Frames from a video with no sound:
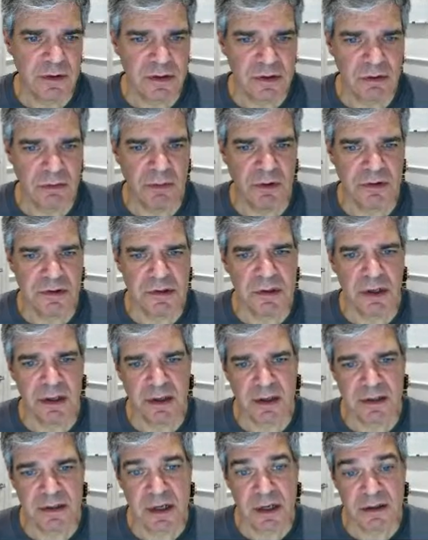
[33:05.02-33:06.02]
It's almost
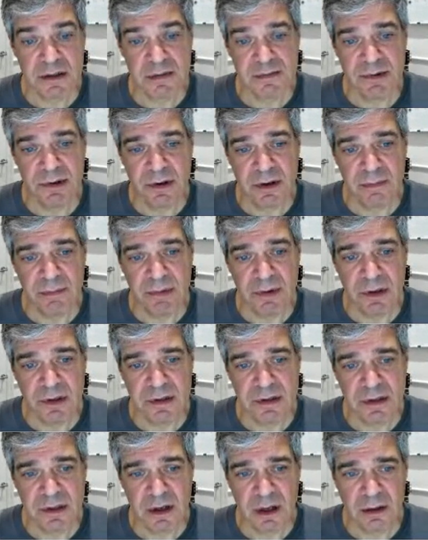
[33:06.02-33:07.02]
like a textbook, but
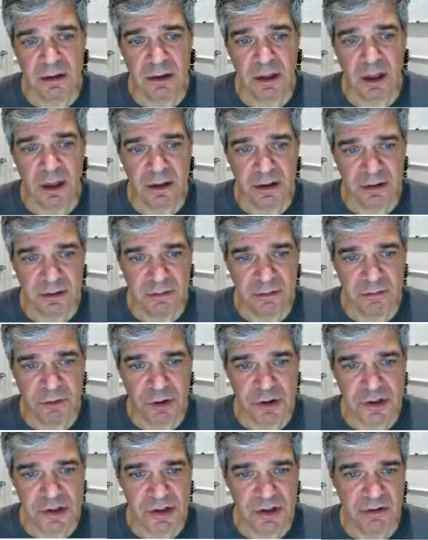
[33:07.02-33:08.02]
it's an online
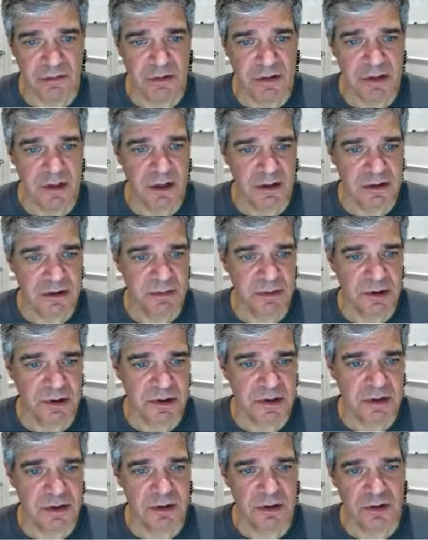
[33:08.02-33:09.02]
version of a textbook.
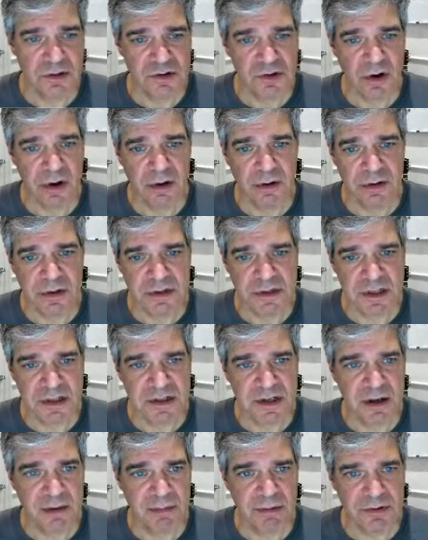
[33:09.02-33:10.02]
So you can try all these
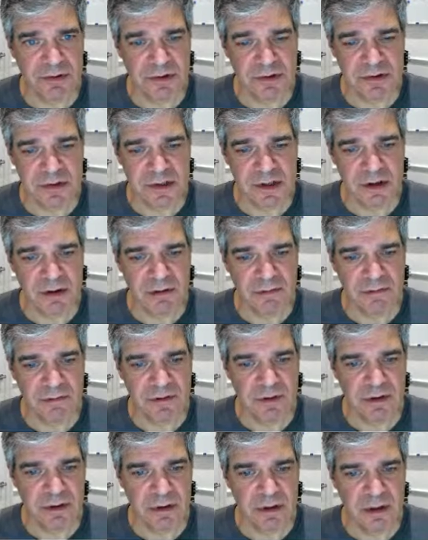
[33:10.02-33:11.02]
examples yourself.
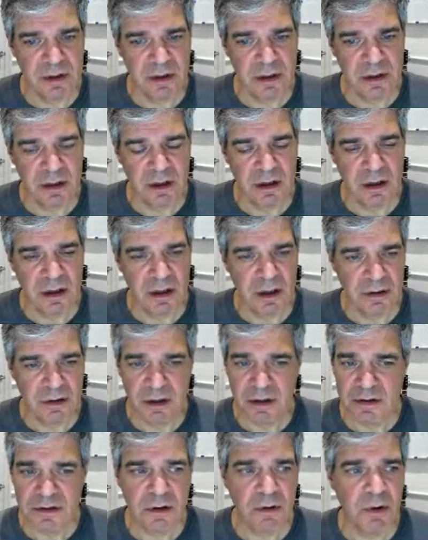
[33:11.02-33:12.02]
And I
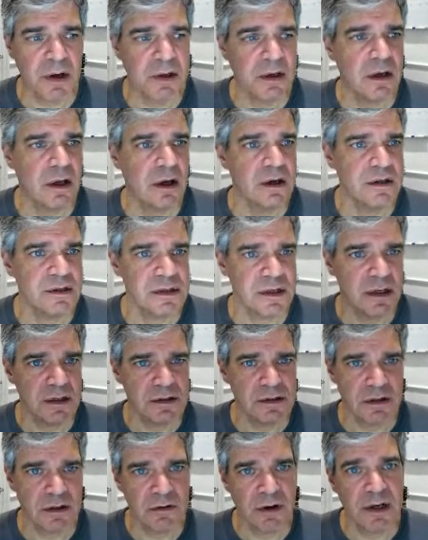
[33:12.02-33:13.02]
think it's quite nice. And
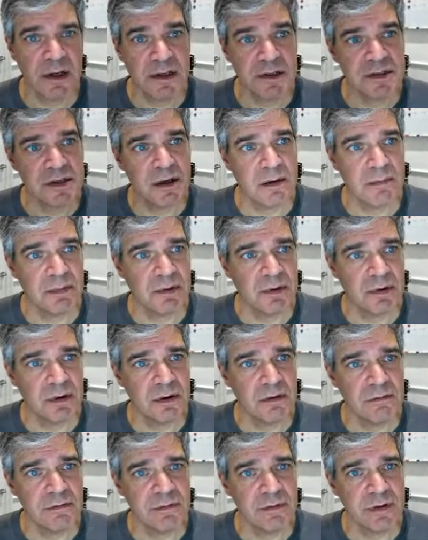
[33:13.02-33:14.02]
it's a great example
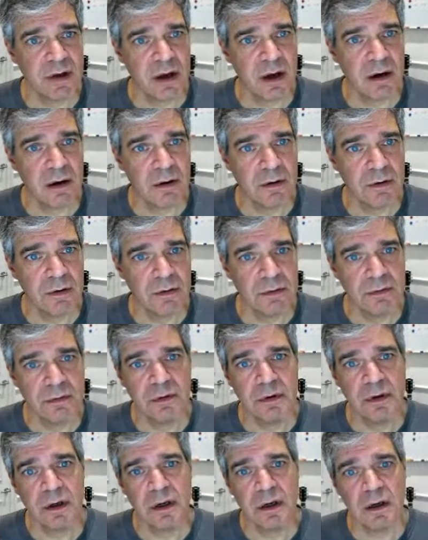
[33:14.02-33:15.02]
of how
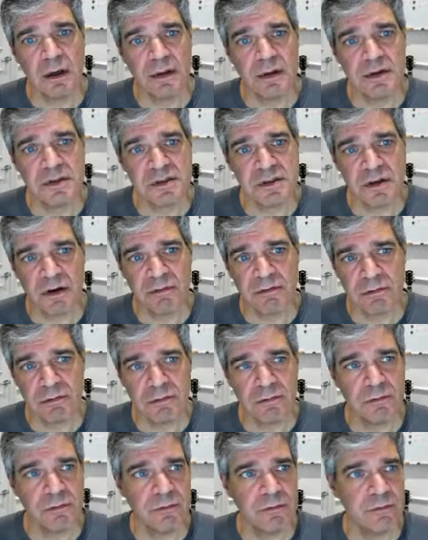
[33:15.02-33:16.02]
this stuff
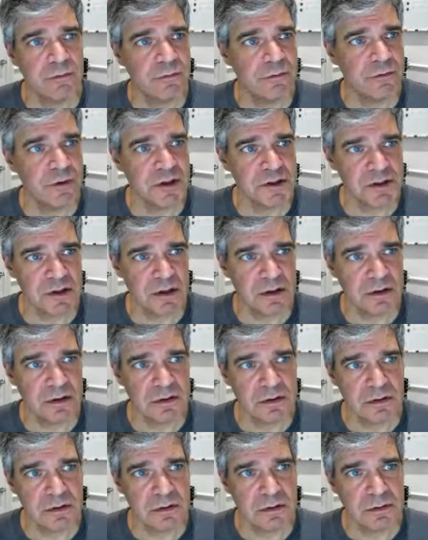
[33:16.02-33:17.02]
fits
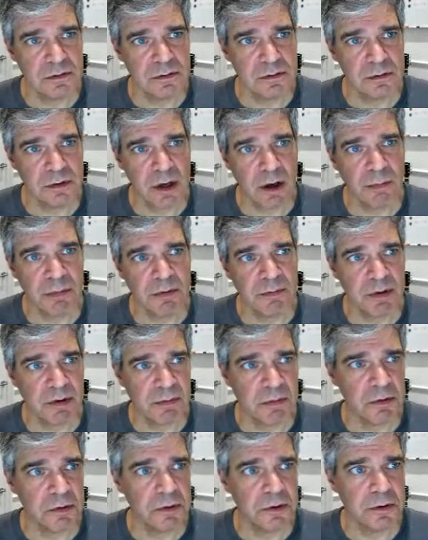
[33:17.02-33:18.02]
into helping
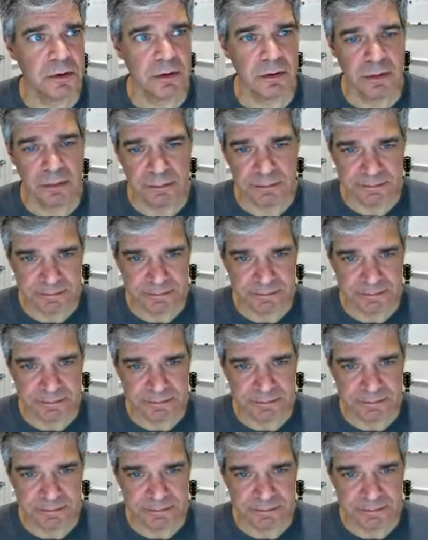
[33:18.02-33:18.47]
people learn